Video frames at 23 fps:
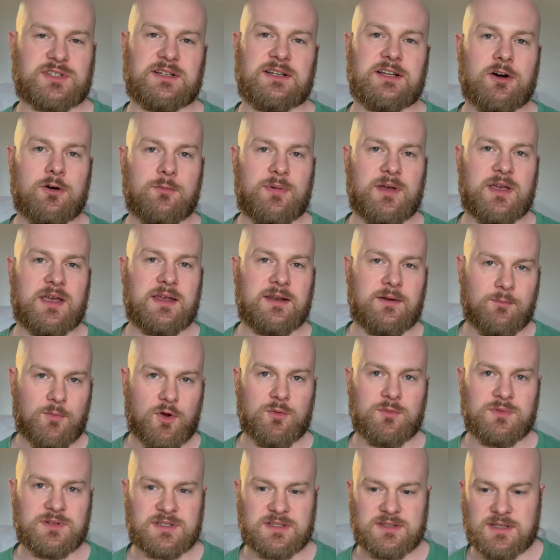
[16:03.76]
a little bit at
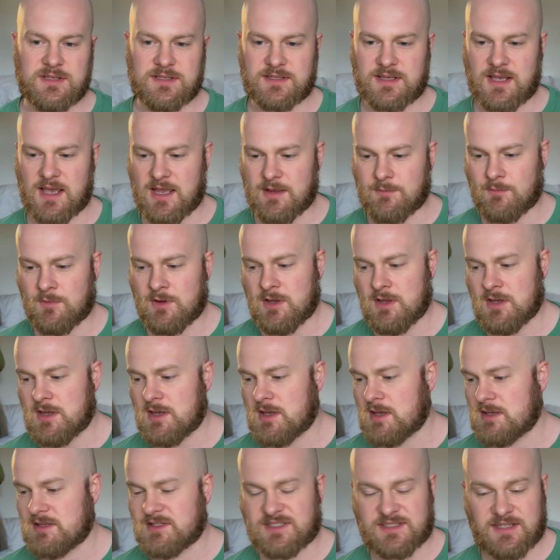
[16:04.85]
moments in this game.
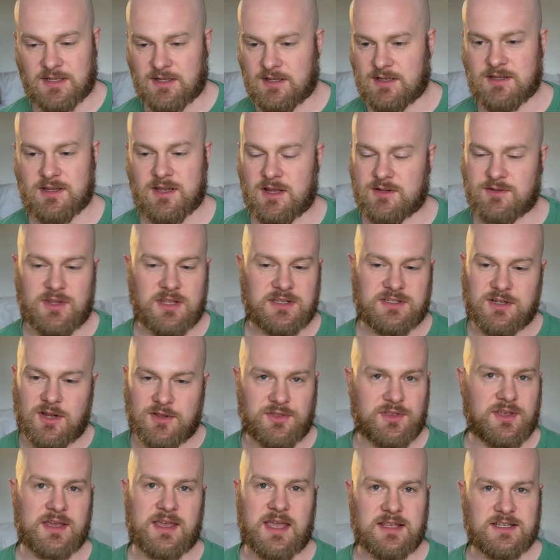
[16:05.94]
He's still, there's
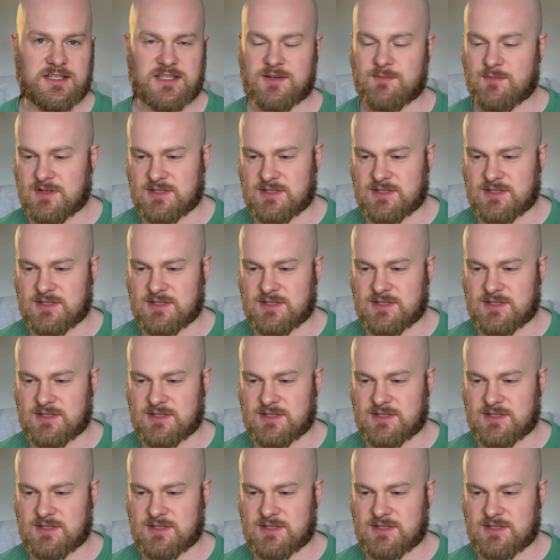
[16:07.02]
nothing against him.